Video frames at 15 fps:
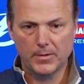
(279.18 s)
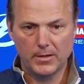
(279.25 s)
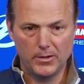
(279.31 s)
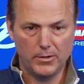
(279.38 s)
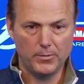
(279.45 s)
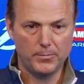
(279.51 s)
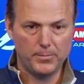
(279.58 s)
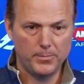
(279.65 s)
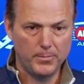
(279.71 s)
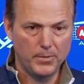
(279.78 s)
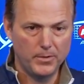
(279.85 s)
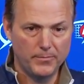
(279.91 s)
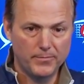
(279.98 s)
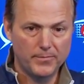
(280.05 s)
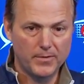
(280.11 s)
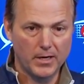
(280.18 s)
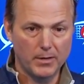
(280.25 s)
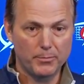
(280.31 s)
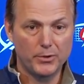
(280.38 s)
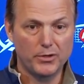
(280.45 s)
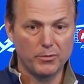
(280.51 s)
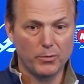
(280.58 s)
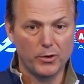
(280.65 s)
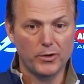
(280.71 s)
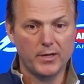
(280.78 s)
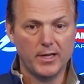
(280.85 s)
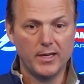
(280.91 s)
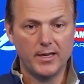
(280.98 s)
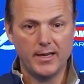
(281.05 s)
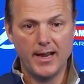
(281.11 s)
You've got to put the work
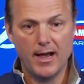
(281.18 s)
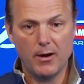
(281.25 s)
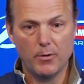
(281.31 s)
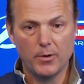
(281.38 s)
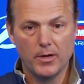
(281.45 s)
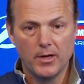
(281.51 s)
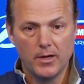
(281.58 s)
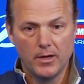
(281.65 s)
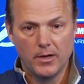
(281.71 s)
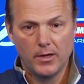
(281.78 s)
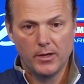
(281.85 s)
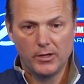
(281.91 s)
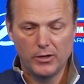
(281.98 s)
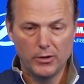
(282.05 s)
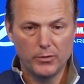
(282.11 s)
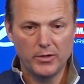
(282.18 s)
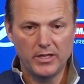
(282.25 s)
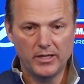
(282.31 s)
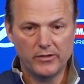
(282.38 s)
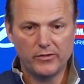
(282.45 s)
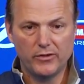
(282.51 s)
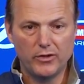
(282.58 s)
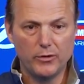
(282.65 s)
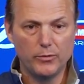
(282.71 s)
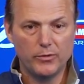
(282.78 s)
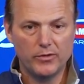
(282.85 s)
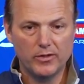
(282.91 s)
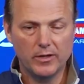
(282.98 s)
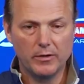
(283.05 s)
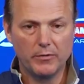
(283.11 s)
in. And now, you know, the
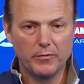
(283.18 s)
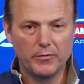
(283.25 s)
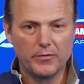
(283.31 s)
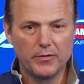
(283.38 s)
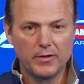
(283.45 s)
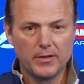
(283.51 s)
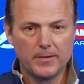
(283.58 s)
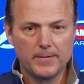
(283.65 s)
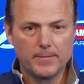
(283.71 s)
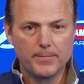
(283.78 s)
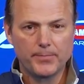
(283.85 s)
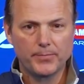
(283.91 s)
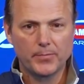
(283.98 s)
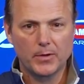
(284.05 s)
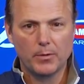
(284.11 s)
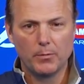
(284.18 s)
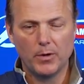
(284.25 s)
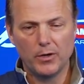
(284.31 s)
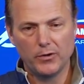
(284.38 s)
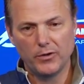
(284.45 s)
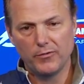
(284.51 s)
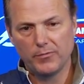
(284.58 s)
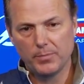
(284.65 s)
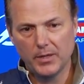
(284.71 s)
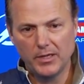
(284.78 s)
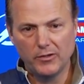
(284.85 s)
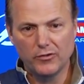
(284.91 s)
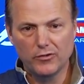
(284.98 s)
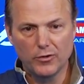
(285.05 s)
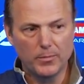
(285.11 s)
excuse of, well, you've
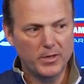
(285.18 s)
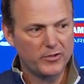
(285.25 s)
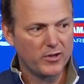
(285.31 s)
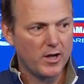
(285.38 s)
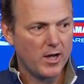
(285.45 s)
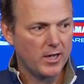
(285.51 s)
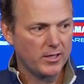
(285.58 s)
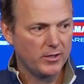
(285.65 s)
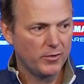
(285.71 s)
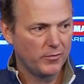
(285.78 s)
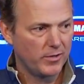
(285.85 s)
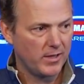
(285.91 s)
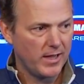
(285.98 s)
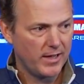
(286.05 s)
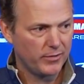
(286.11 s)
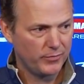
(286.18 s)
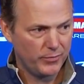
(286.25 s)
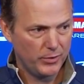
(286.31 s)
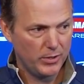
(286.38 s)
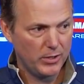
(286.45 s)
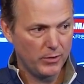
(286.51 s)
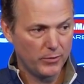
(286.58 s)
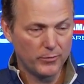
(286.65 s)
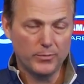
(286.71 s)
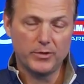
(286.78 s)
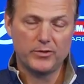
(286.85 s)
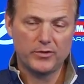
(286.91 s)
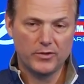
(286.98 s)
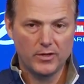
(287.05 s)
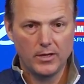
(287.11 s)
played so much hockey over the last few years,
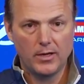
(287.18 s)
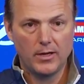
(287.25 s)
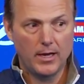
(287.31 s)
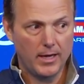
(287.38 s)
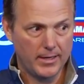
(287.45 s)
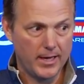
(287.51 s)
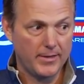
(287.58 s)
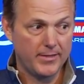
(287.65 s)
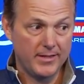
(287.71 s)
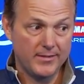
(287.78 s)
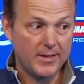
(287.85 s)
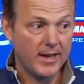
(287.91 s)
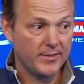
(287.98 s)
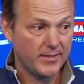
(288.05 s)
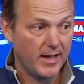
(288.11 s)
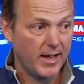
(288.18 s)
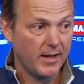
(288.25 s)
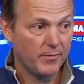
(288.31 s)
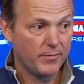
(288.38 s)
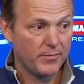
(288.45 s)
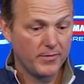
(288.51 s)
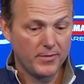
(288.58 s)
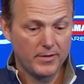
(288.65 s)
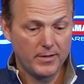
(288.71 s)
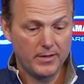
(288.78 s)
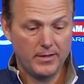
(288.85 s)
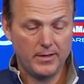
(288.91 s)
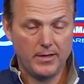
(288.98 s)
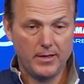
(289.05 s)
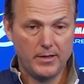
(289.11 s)
which these guys have.
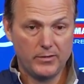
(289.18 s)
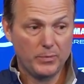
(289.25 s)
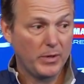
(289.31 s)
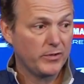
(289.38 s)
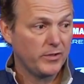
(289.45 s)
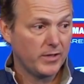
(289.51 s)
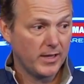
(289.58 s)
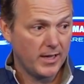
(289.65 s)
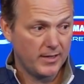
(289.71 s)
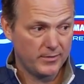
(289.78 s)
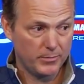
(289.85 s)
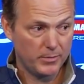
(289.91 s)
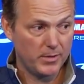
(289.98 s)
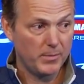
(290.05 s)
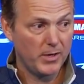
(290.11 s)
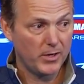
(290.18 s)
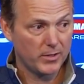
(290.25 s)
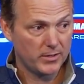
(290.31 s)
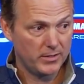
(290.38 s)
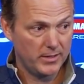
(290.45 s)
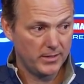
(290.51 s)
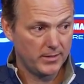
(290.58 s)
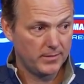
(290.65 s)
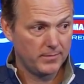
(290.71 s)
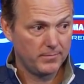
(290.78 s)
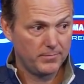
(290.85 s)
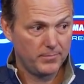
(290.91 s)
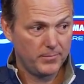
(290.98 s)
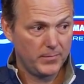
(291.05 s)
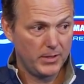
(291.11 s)
Especially the guys that were in the American League,
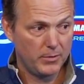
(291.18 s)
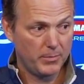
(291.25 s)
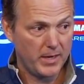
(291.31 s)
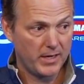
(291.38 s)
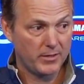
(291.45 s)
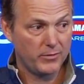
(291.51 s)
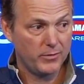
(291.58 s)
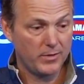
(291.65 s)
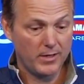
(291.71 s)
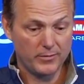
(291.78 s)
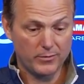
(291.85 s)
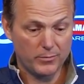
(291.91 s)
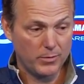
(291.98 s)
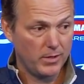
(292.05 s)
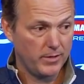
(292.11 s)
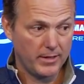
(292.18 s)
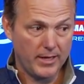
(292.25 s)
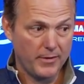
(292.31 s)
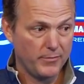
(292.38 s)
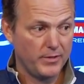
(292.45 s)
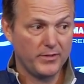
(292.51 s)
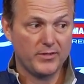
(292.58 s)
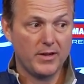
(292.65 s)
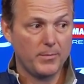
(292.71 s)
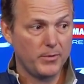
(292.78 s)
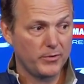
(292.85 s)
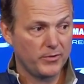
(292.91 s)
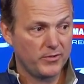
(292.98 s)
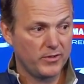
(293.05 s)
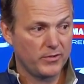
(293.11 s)
you know, back in 2012, like every
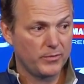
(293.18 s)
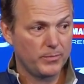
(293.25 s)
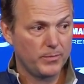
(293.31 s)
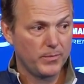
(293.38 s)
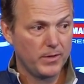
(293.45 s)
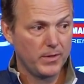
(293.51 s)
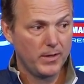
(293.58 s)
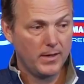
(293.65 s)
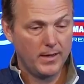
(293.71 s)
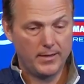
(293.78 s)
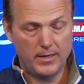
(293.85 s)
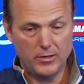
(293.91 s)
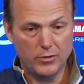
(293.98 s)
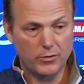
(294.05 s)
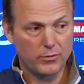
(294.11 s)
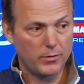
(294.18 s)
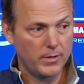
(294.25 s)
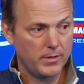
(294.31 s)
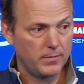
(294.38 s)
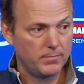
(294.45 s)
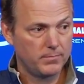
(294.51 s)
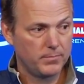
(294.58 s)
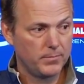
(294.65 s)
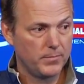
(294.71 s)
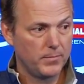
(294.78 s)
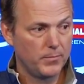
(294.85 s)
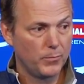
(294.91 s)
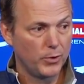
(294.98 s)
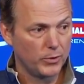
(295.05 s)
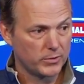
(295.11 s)
summer's just, and then you throw in
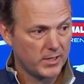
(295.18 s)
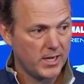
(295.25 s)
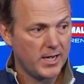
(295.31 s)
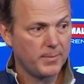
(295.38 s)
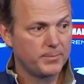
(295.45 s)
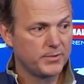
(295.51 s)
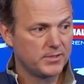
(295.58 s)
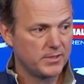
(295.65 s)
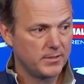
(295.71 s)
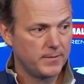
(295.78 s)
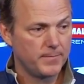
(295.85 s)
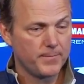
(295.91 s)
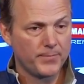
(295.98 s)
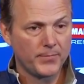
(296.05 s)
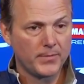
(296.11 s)
World Cups, and